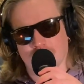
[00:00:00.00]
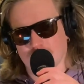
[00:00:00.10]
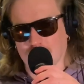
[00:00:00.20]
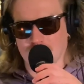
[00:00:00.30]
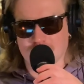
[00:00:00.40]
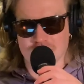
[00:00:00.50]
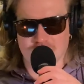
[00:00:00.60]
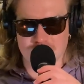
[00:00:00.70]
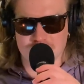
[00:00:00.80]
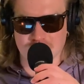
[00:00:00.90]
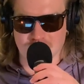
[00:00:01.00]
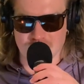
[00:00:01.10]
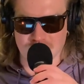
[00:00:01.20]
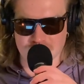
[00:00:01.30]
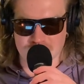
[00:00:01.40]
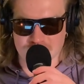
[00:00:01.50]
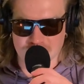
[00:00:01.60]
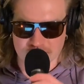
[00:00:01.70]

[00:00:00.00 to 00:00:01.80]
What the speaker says: wardrobe change.